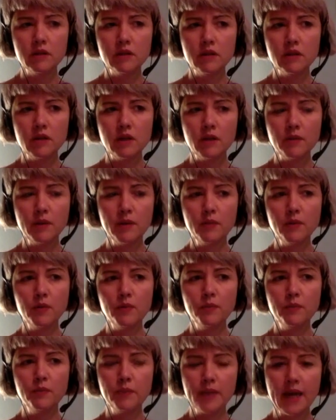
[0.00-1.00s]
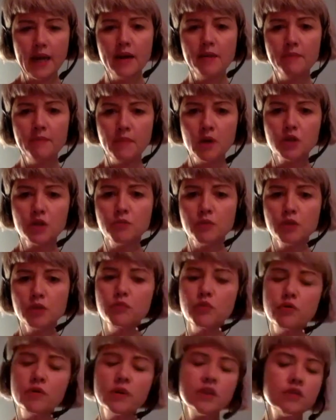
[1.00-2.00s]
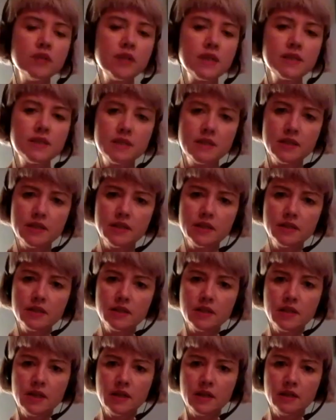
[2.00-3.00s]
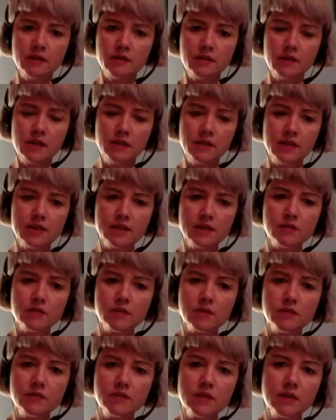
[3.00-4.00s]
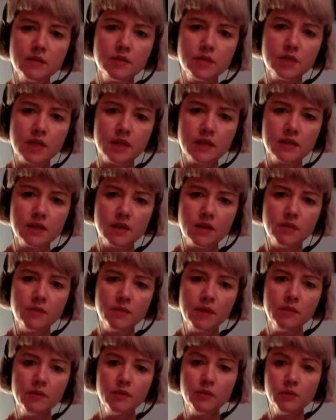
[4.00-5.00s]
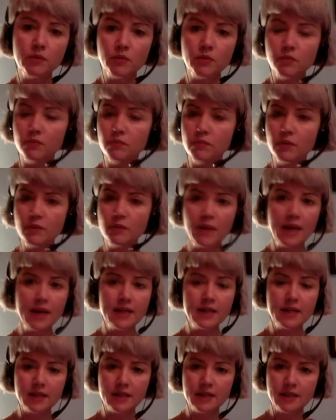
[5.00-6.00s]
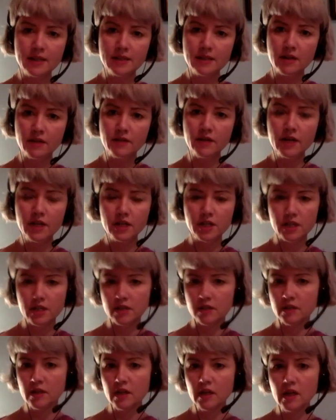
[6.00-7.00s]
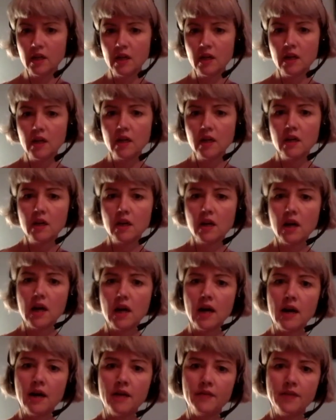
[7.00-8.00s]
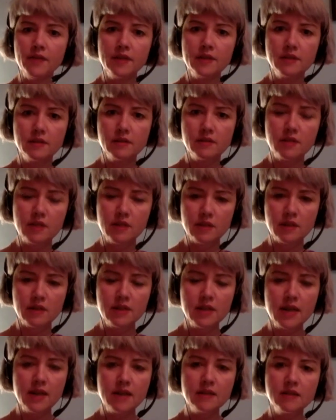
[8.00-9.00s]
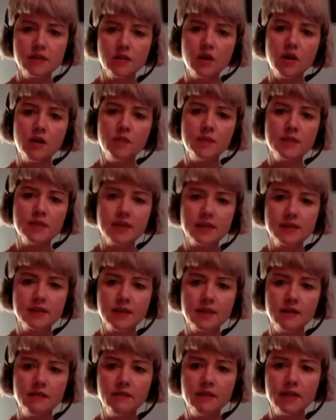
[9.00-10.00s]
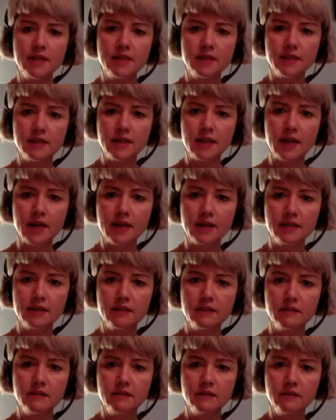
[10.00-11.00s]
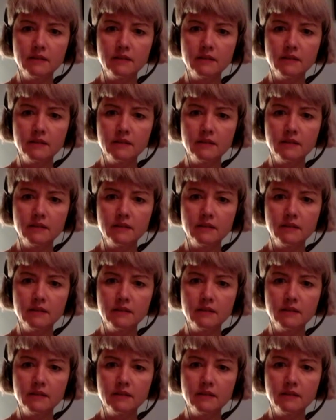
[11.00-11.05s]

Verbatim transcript: you know people became much much more interested in in these sorts of subjects so maybe we were we were heading in this direction and this this intense time has accelerated that